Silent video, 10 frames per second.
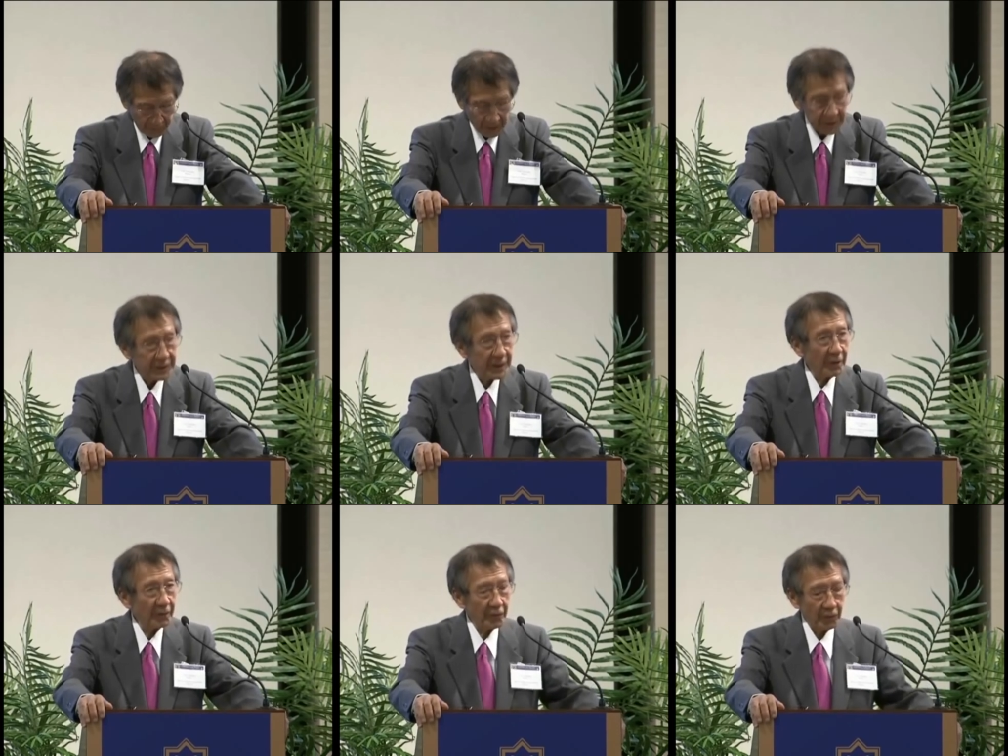It's
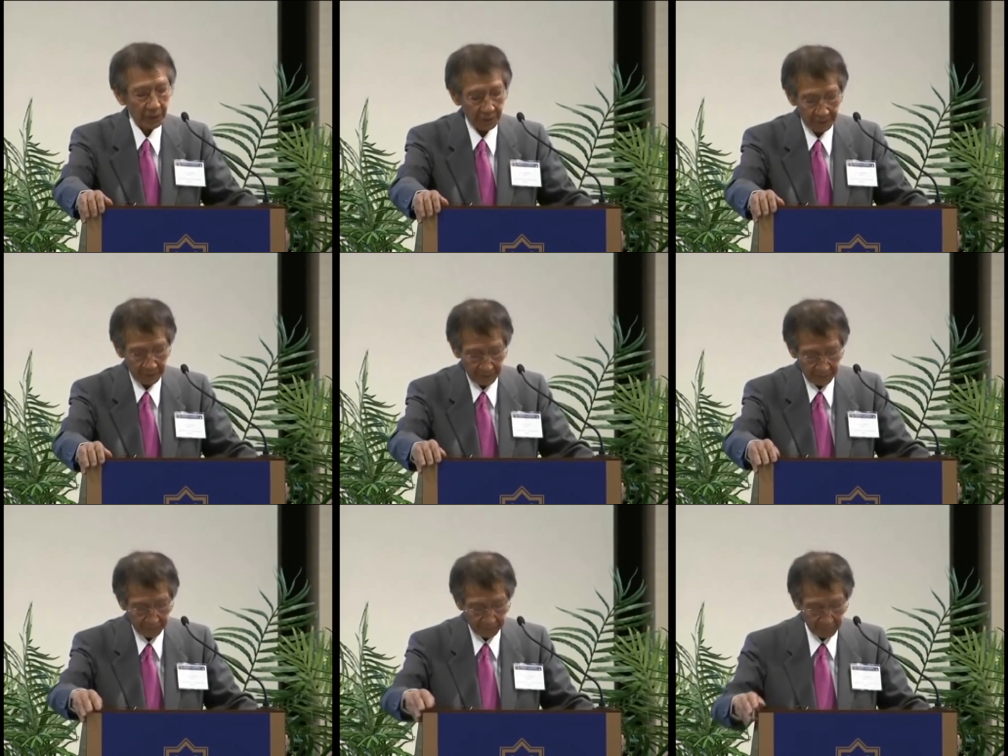therefore
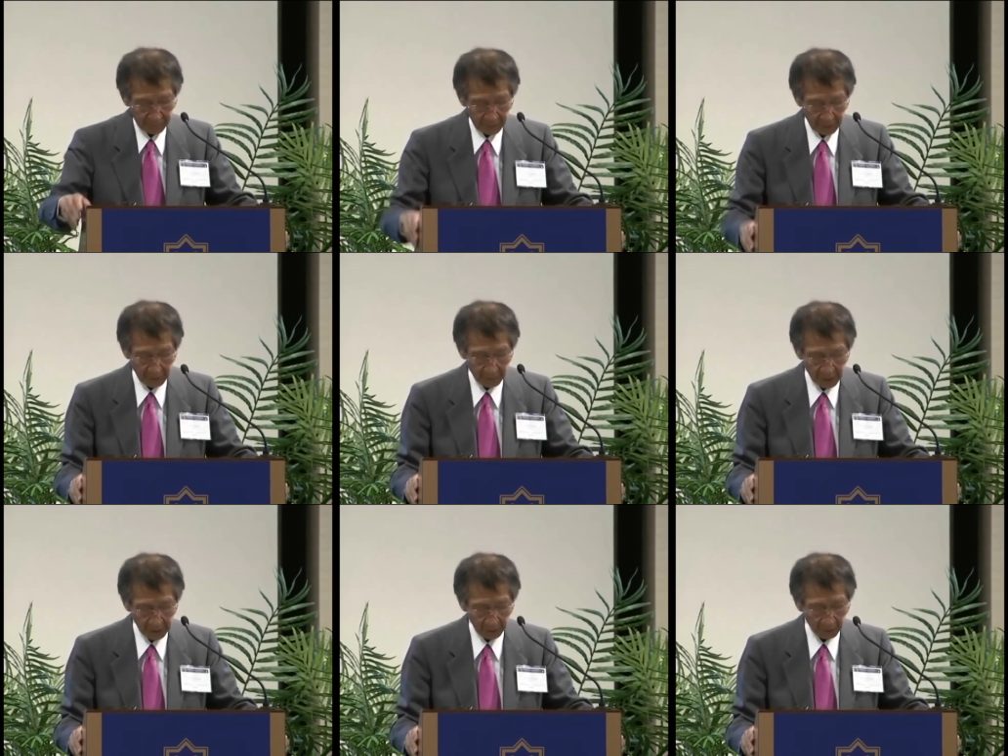in
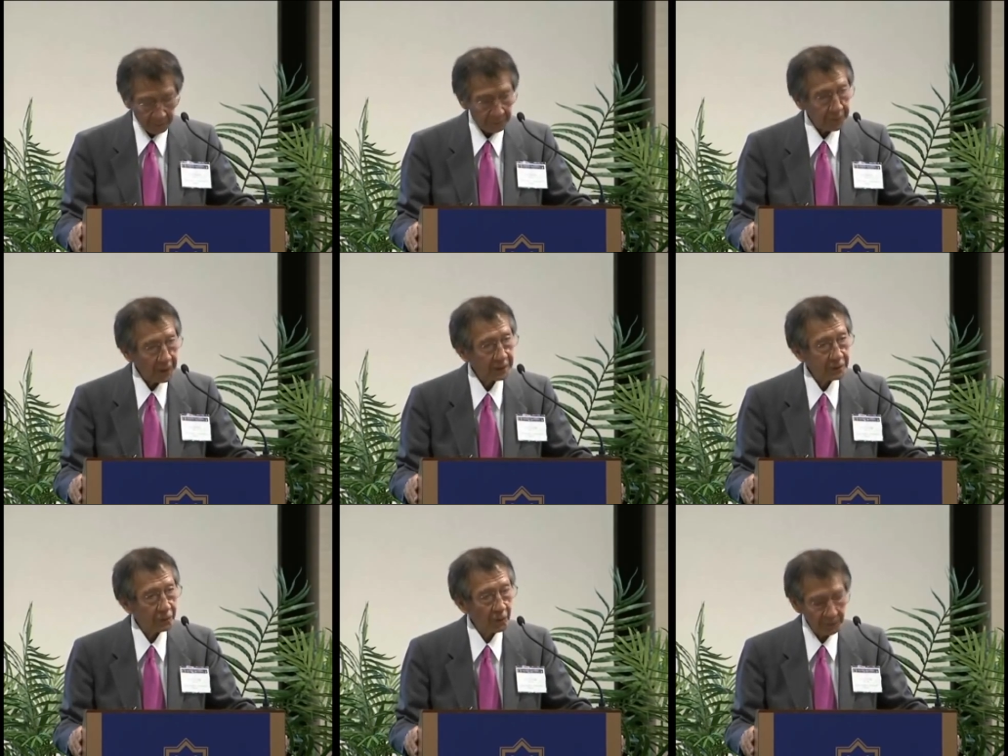my
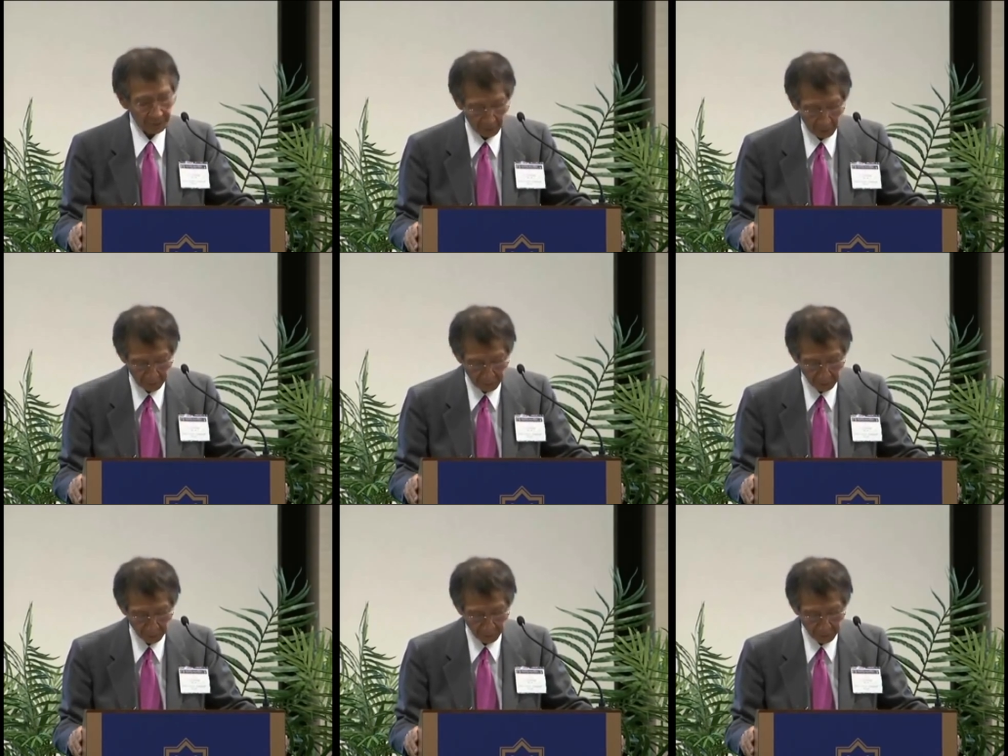best own
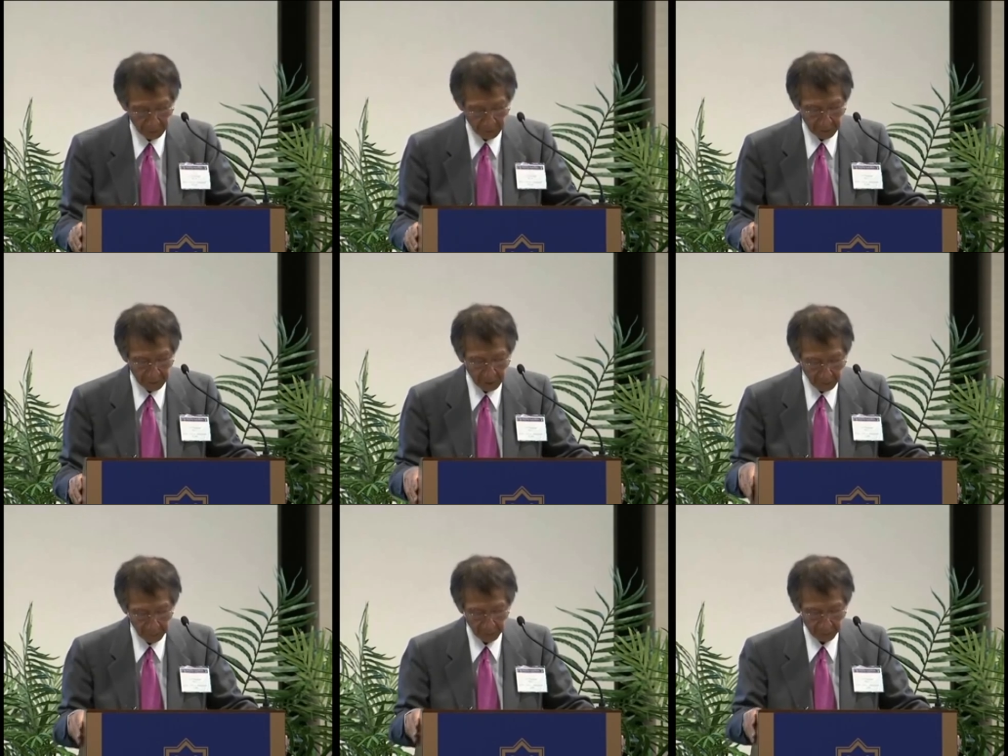interest,
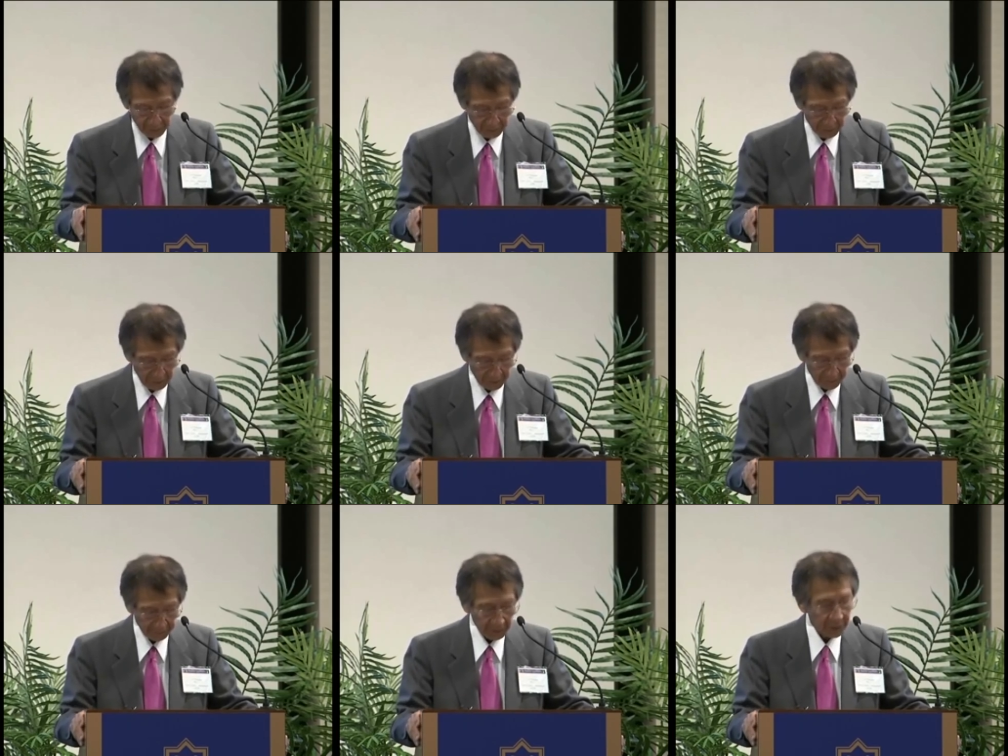self-interest,
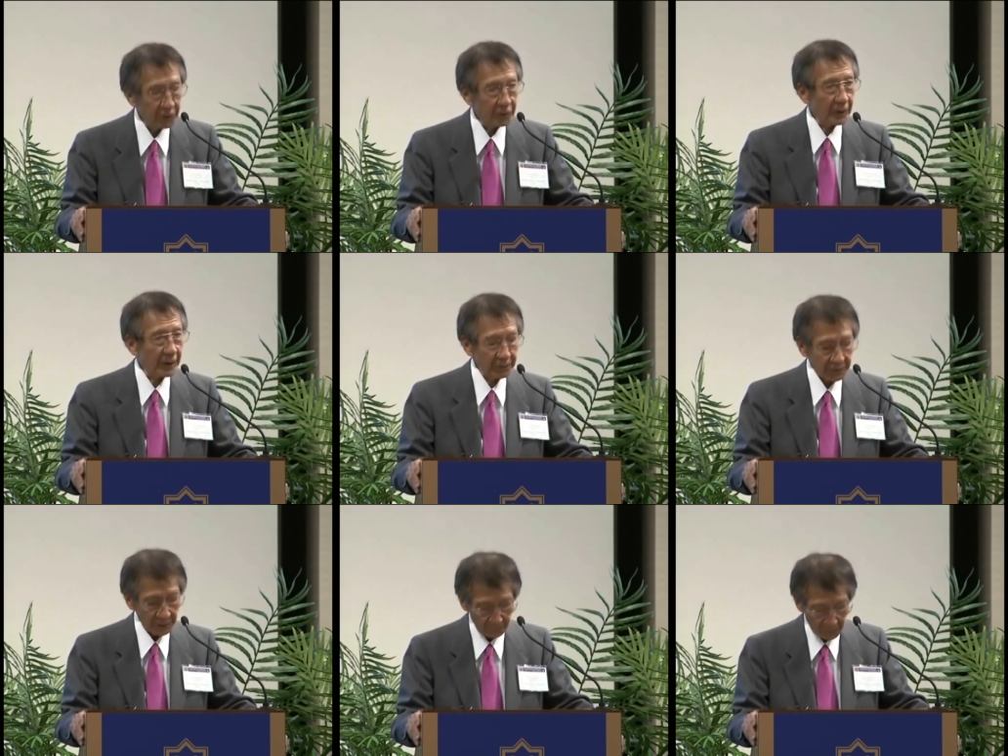to do
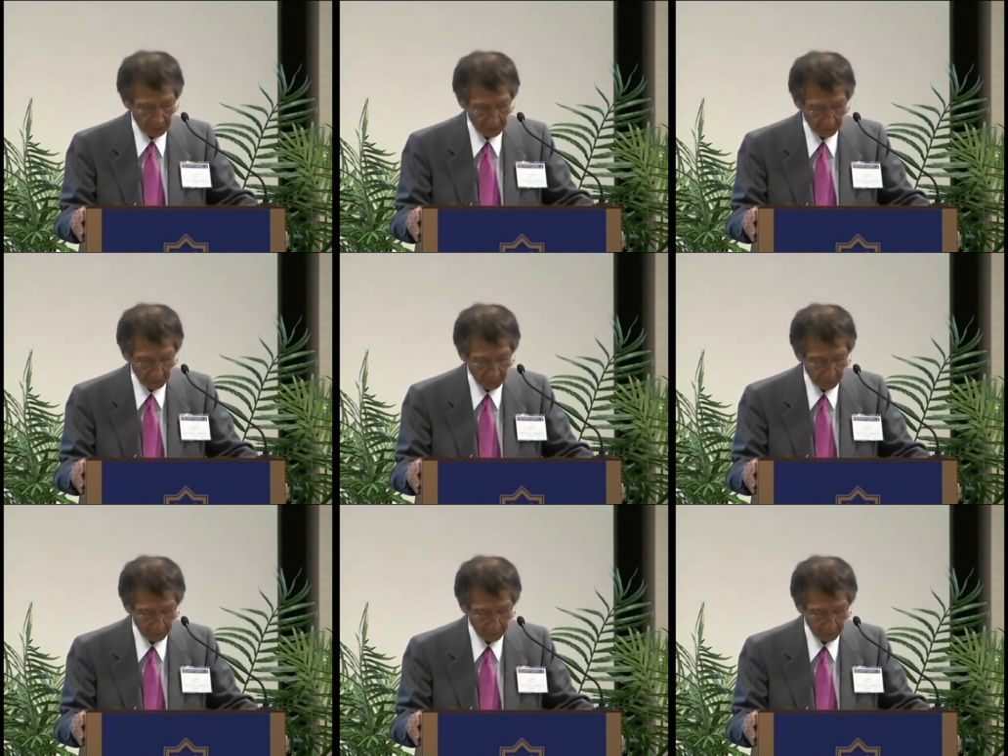everything possible